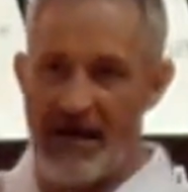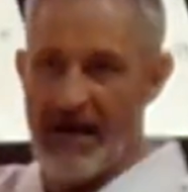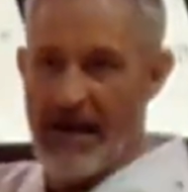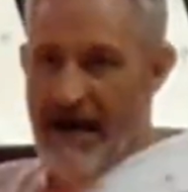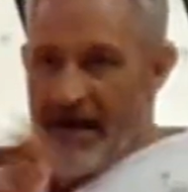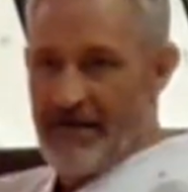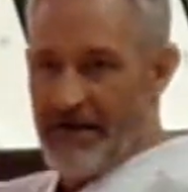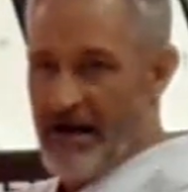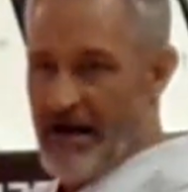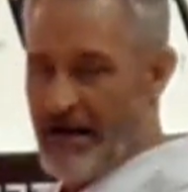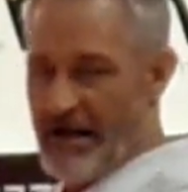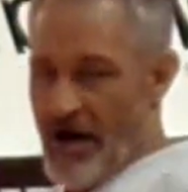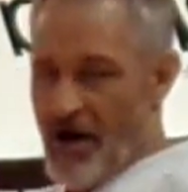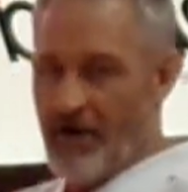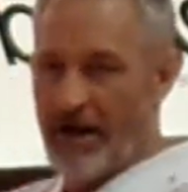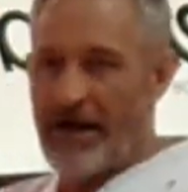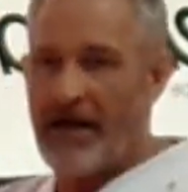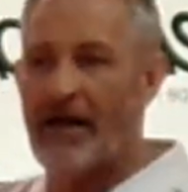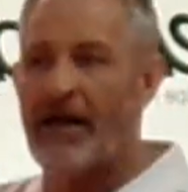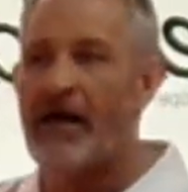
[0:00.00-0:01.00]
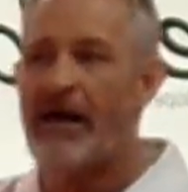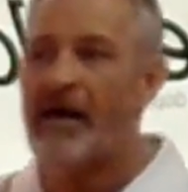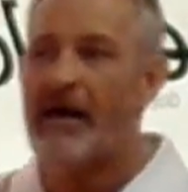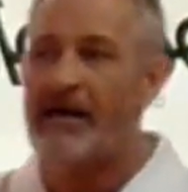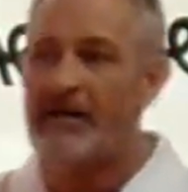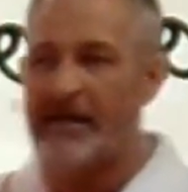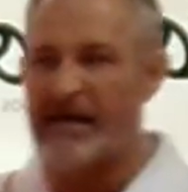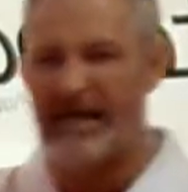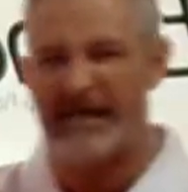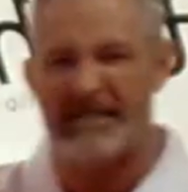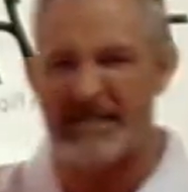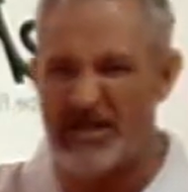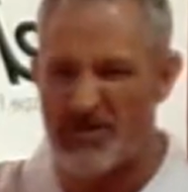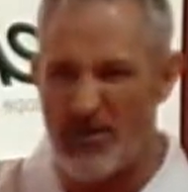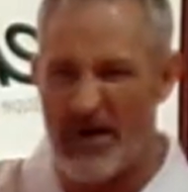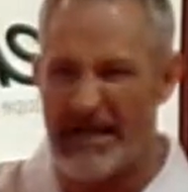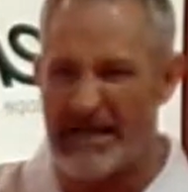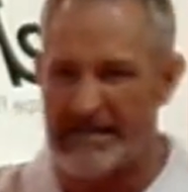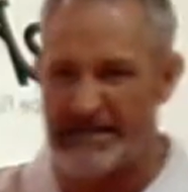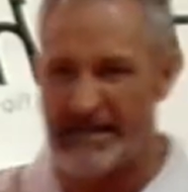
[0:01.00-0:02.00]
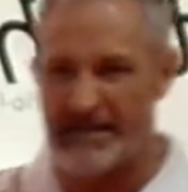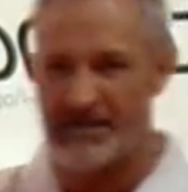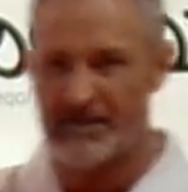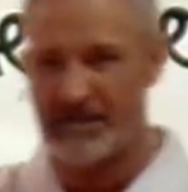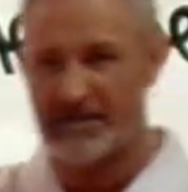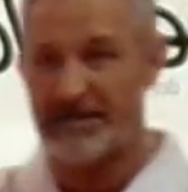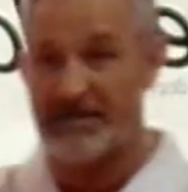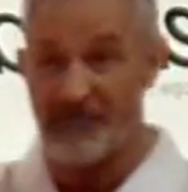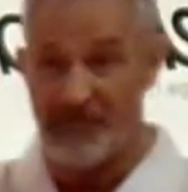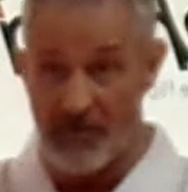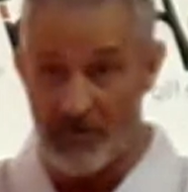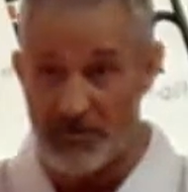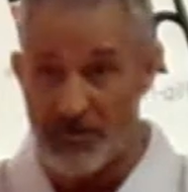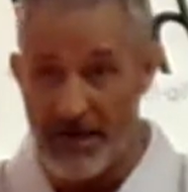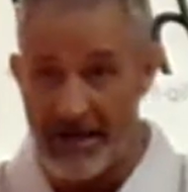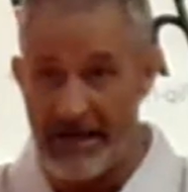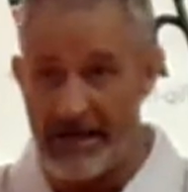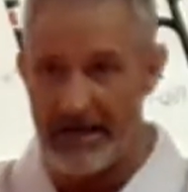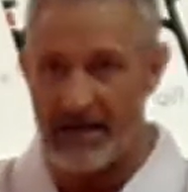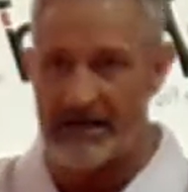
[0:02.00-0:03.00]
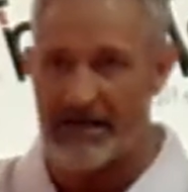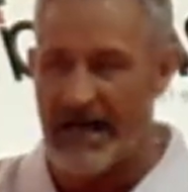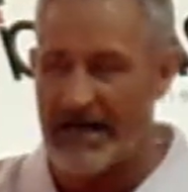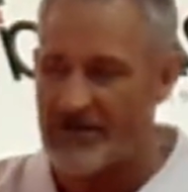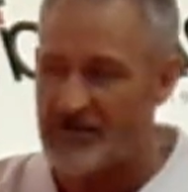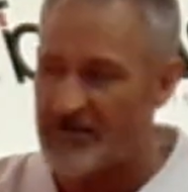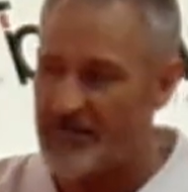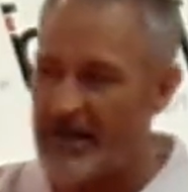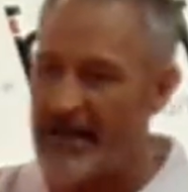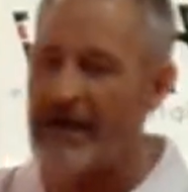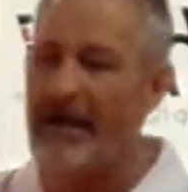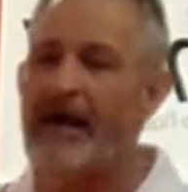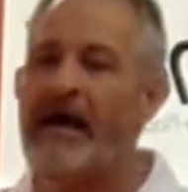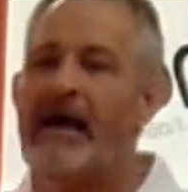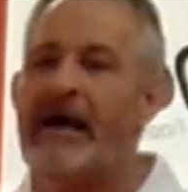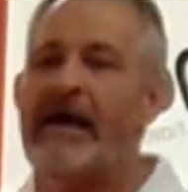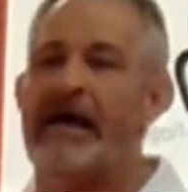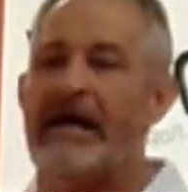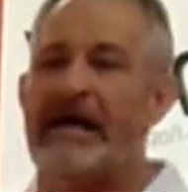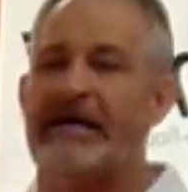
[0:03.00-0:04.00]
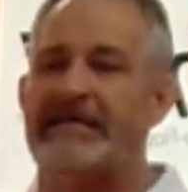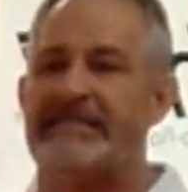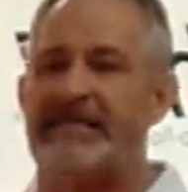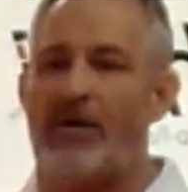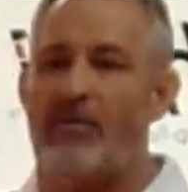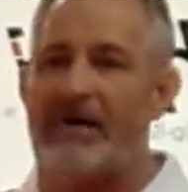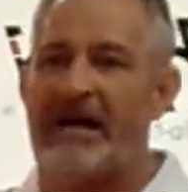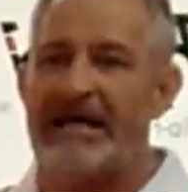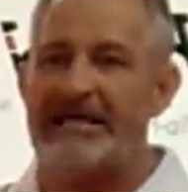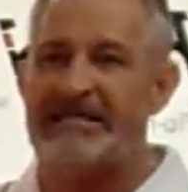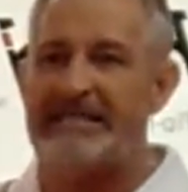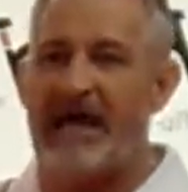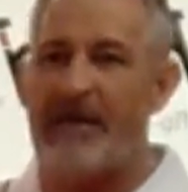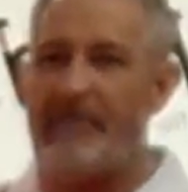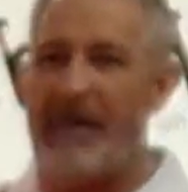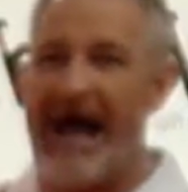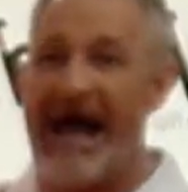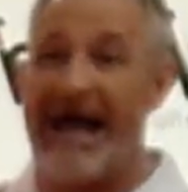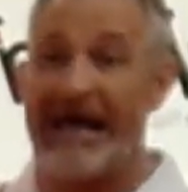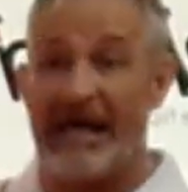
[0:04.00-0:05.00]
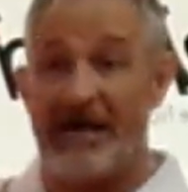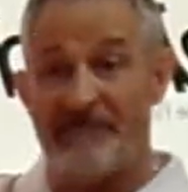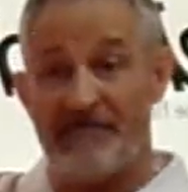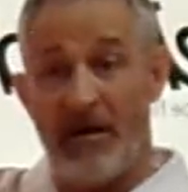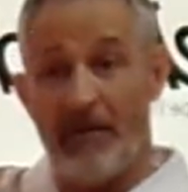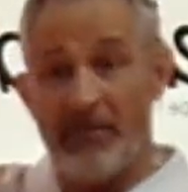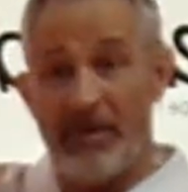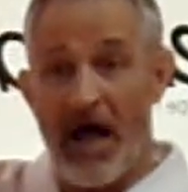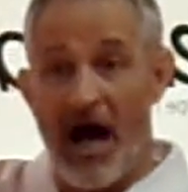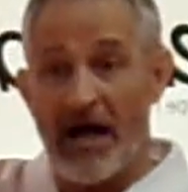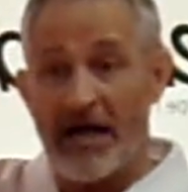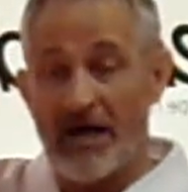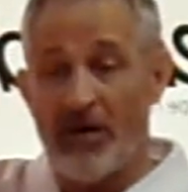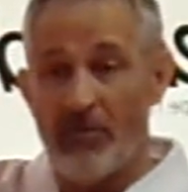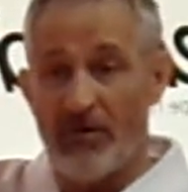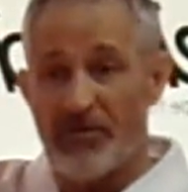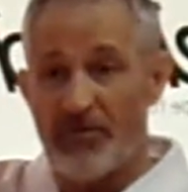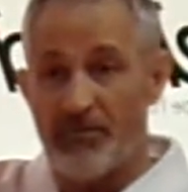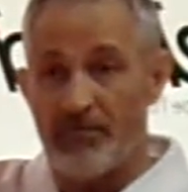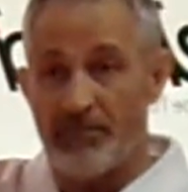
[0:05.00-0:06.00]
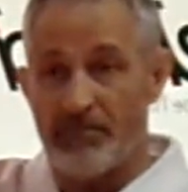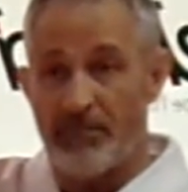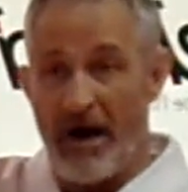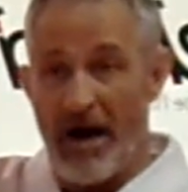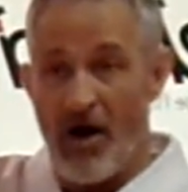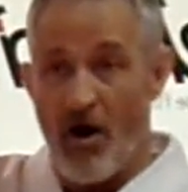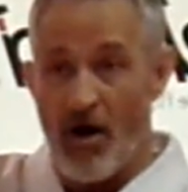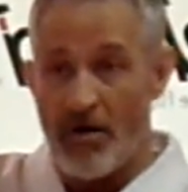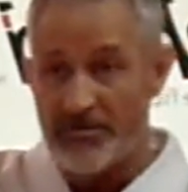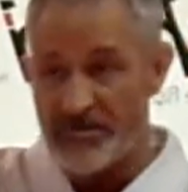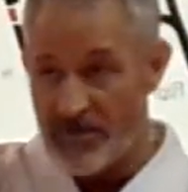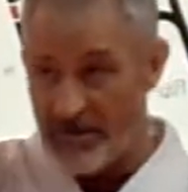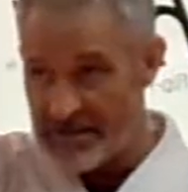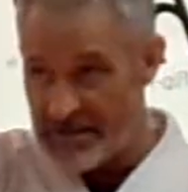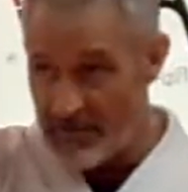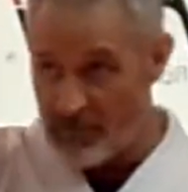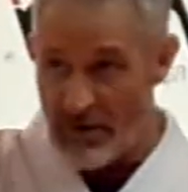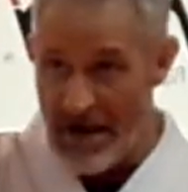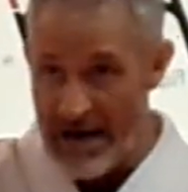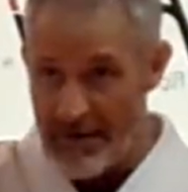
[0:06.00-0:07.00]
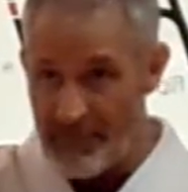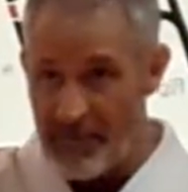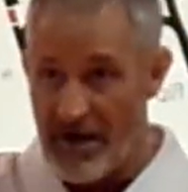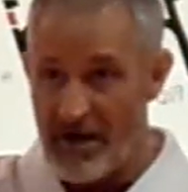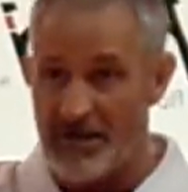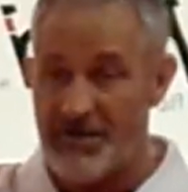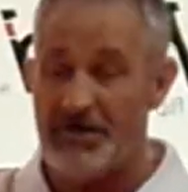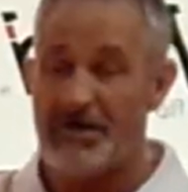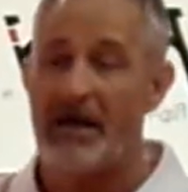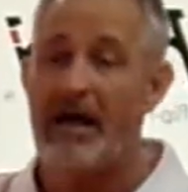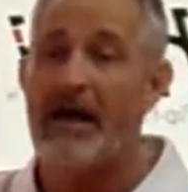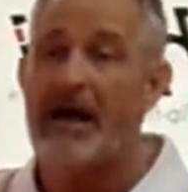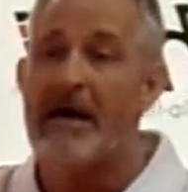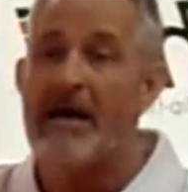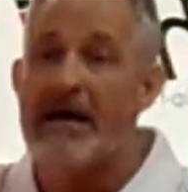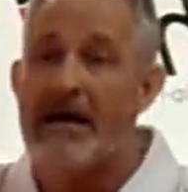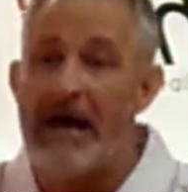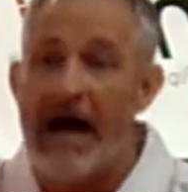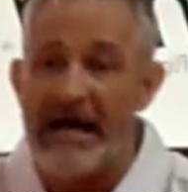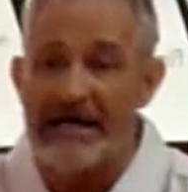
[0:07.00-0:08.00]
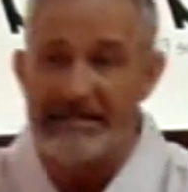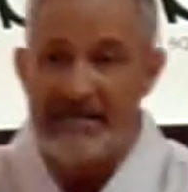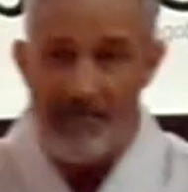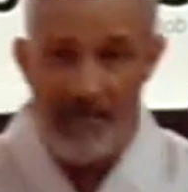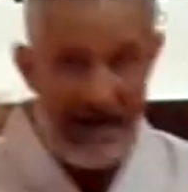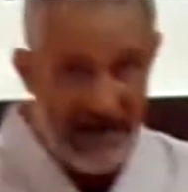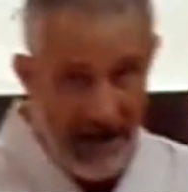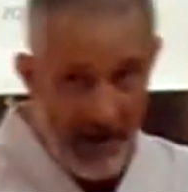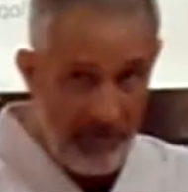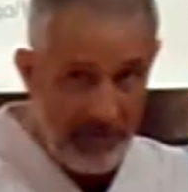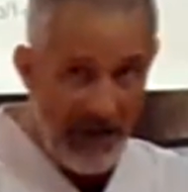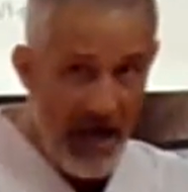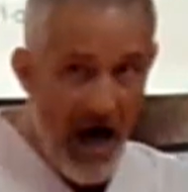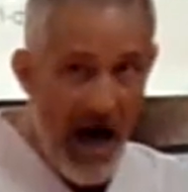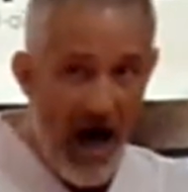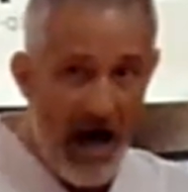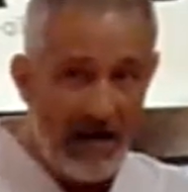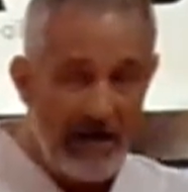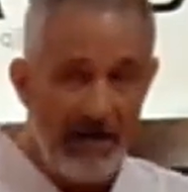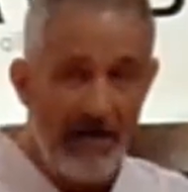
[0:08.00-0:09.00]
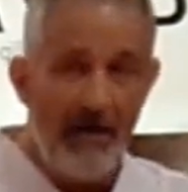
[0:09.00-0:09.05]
and then unloading. The easiest way to teach this, if you're training in class with me, is that when I step back, if I'm blocking with my arm, so it's a right punch, I step back, I block.